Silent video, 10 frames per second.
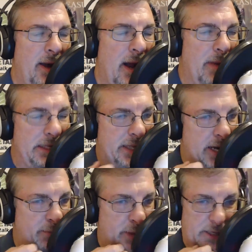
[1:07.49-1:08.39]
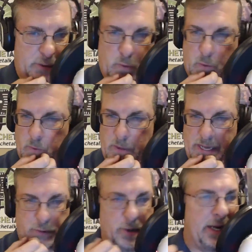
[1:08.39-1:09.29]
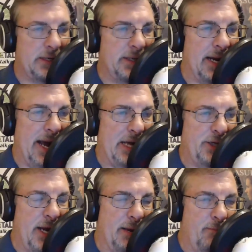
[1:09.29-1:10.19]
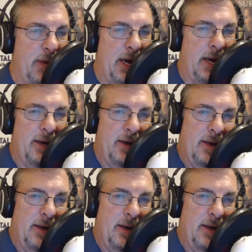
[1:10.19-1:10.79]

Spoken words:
I messed that up last week. It's not Cash Addict Me.